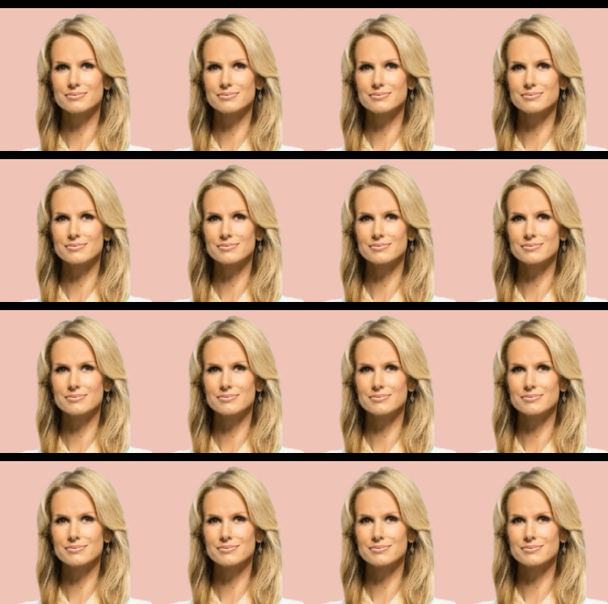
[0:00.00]

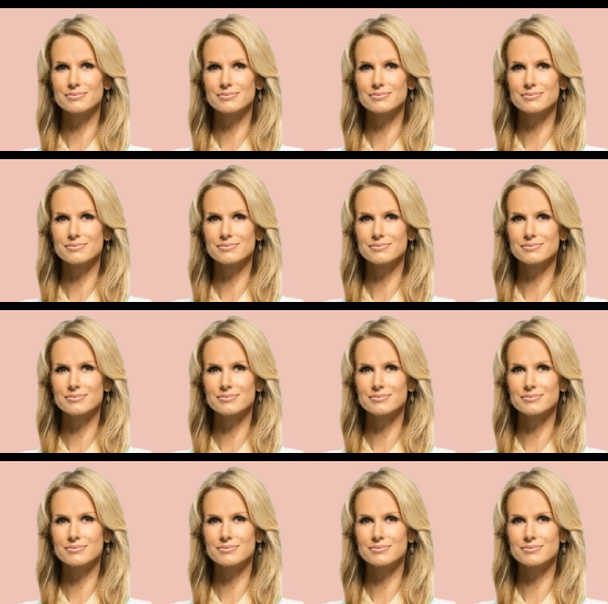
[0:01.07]

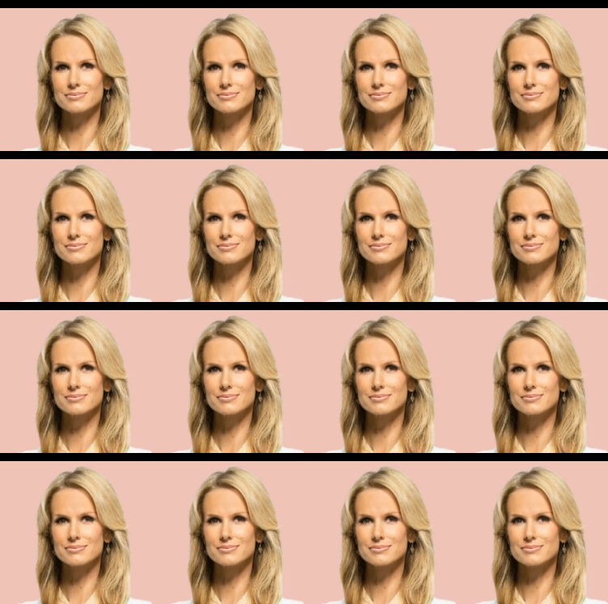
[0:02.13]

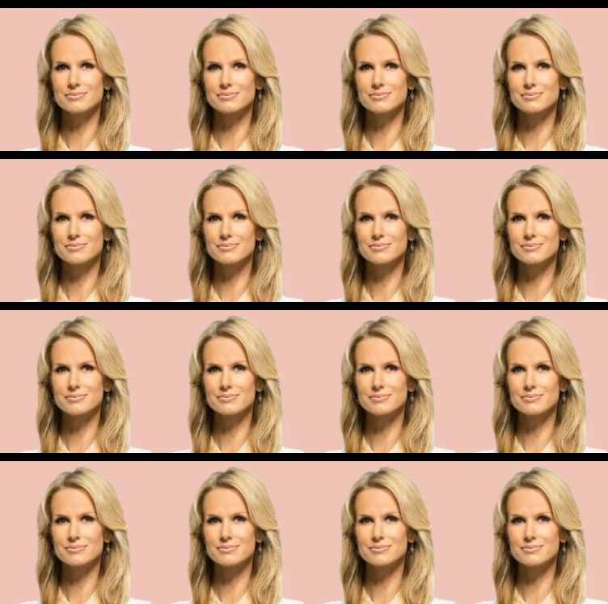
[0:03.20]
This is a still picture; no speech is visible.